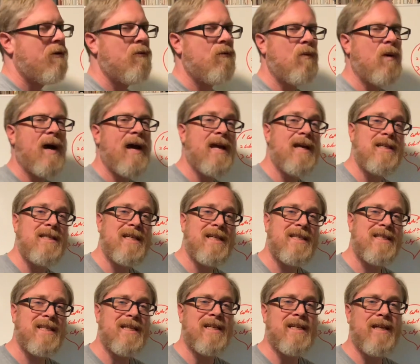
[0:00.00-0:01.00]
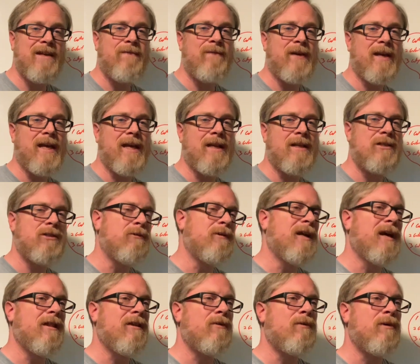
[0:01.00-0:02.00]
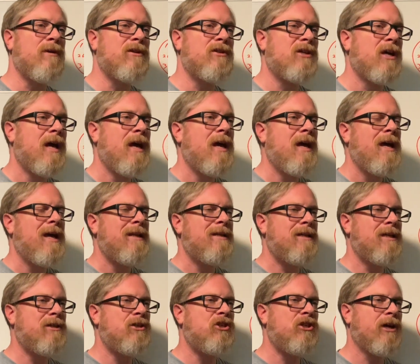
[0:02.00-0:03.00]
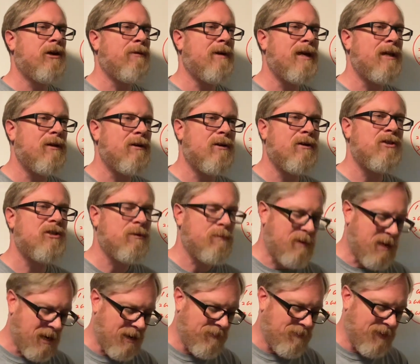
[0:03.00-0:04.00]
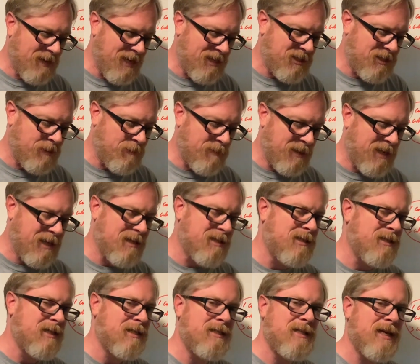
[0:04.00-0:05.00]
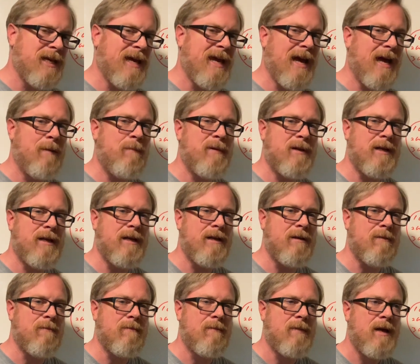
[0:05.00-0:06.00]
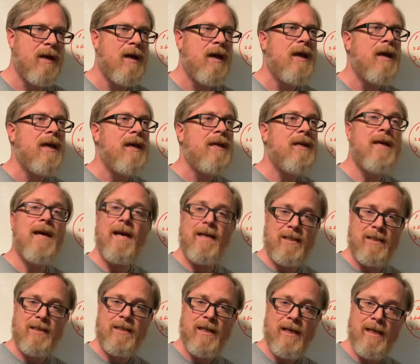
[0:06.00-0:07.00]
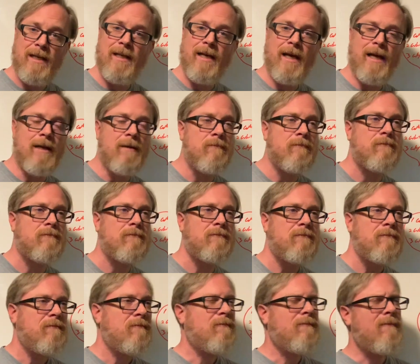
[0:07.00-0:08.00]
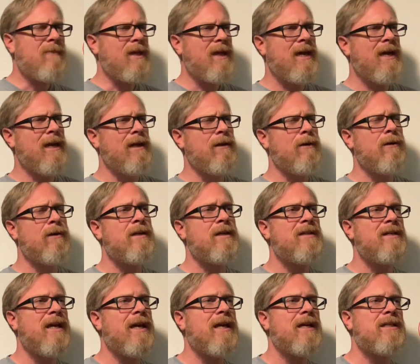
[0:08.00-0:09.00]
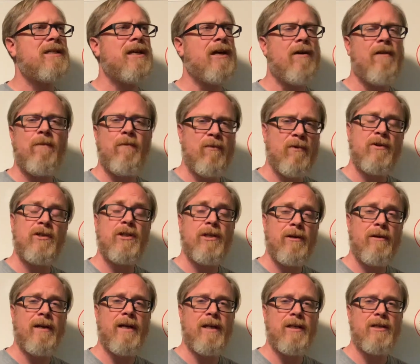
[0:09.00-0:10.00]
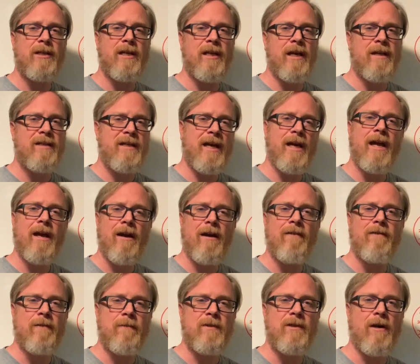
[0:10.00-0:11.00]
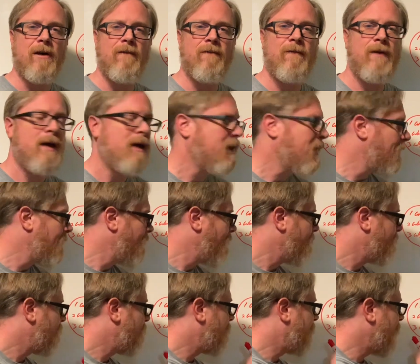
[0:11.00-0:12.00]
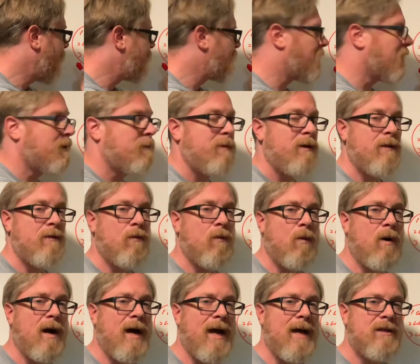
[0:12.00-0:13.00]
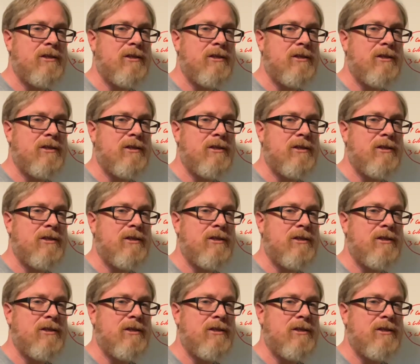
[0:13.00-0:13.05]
Why is it significant? So in other words, did Jerry learn some kind of lesson because this thing happened to him? Yes, he did. He learned to take his health more seriously and take care of himself. That's going to be the why.